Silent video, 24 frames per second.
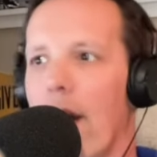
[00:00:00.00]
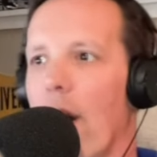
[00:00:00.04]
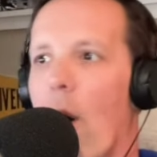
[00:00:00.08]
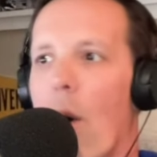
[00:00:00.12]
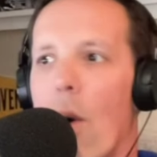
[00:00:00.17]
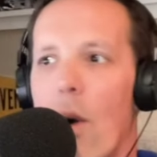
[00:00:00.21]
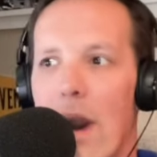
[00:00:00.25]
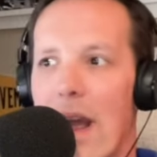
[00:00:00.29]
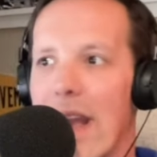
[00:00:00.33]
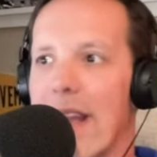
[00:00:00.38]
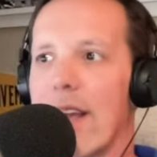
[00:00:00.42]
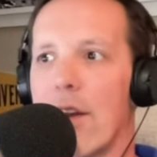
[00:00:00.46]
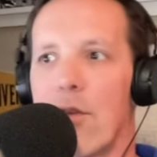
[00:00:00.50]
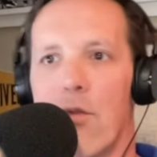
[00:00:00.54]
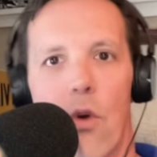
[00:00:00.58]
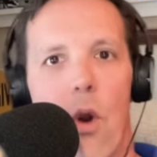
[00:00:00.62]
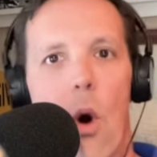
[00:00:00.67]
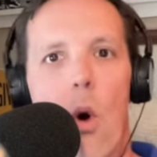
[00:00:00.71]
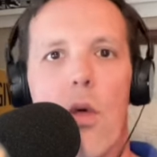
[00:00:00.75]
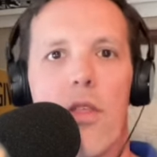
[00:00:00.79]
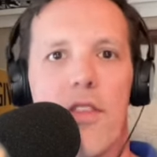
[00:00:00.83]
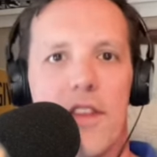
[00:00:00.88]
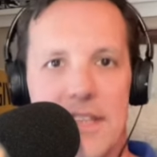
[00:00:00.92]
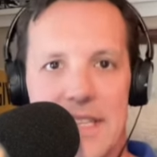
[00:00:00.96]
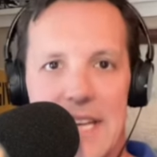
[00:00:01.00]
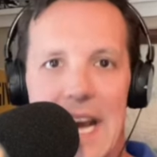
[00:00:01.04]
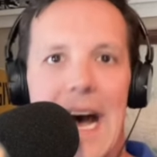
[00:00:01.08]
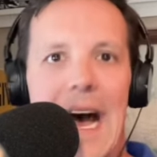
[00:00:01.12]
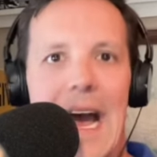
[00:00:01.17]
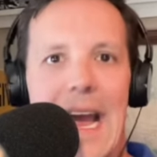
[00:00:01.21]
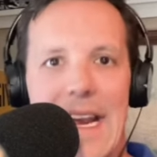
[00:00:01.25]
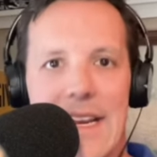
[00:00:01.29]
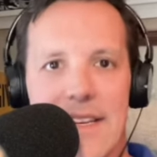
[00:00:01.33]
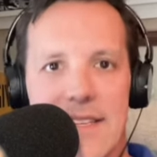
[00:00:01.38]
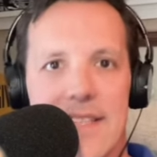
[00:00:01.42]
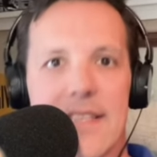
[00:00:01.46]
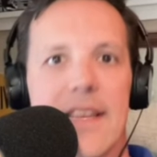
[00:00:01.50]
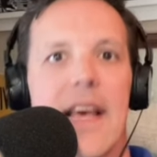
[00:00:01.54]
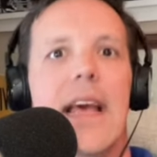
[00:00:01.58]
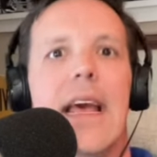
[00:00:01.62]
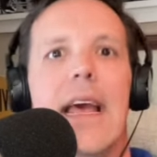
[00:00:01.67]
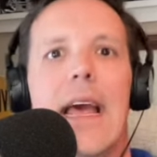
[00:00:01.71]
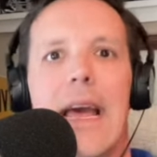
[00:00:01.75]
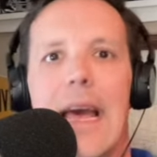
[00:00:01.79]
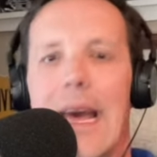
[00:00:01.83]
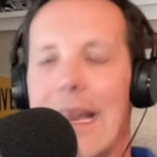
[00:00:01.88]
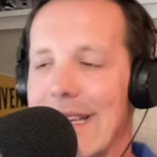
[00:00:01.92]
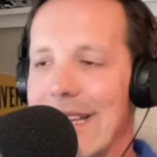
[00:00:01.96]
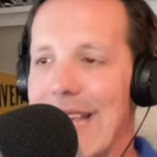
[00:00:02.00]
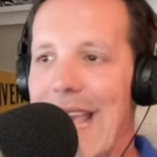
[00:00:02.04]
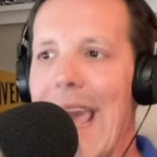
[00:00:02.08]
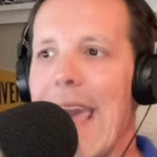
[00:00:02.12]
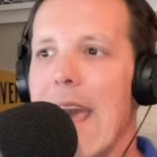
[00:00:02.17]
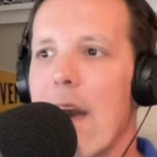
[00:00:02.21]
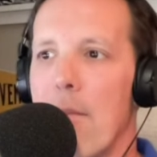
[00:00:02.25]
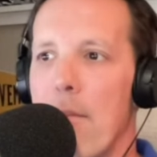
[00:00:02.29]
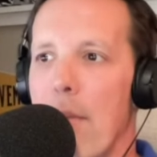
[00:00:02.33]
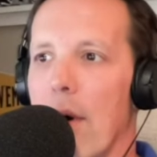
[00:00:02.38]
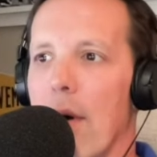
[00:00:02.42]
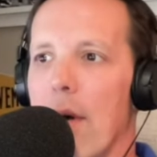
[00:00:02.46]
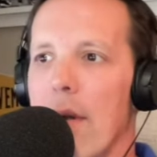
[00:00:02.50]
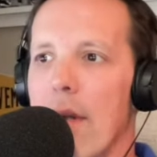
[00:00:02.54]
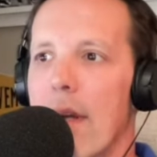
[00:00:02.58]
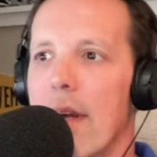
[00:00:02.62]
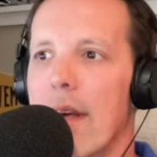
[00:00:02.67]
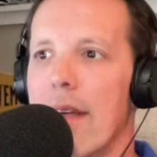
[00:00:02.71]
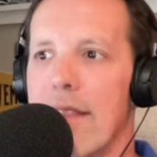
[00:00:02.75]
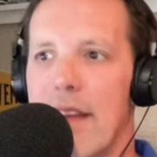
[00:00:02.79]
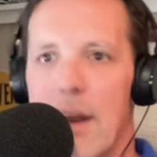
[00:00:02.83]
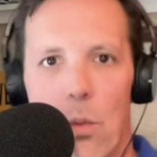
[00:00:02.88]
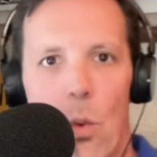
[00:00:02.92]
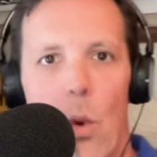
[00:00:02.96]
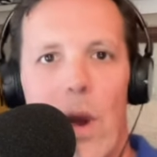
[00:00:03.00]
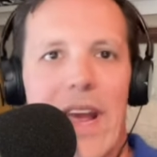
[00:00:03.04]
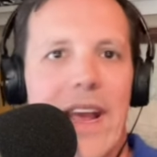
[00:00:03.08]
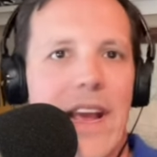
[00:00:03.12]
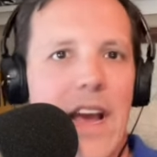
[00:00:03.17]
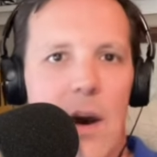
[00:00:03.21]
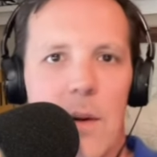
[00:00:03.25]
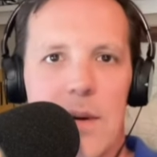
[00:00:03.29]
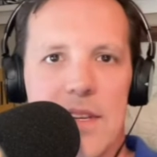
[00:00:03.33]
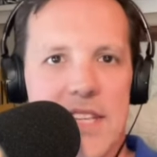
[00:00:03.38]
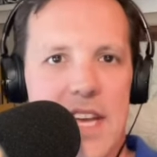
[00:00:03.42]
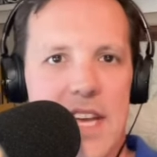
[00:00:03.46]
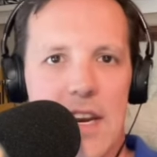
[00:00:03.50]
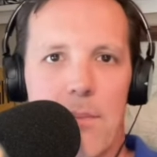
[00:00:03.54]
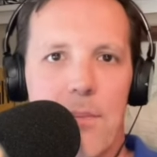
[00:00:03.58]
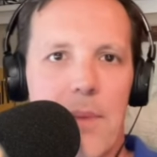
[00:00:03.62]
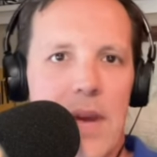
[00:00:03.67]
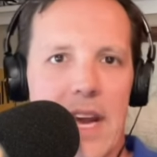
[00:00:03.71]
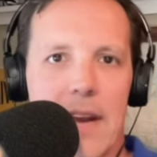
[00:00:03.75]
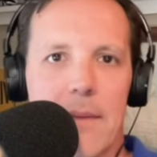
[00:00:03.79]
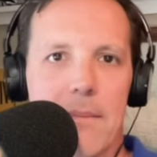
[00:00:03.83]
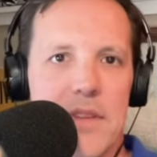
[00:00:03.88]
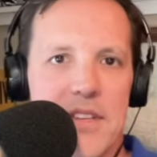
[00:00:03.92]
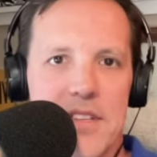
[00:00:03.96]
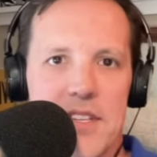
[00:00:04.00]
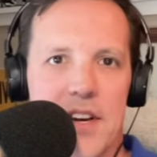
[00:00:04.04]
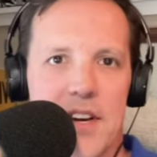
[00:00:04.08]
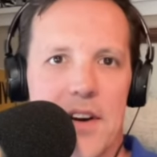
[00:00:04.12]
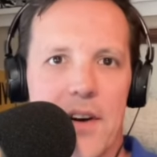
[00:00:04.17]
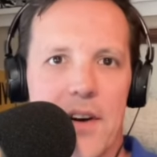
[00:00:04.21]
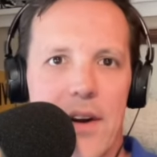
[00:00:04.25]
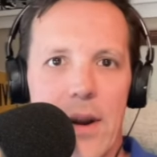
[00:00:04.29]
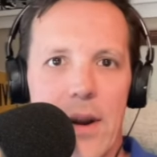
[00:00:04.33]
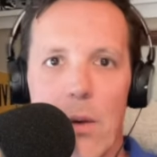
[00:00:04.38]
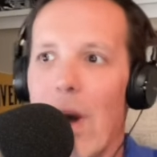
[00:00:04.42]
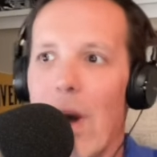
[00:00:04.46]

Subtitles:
or I could roll the dice and gamble that Wingo was going to pick Missouri.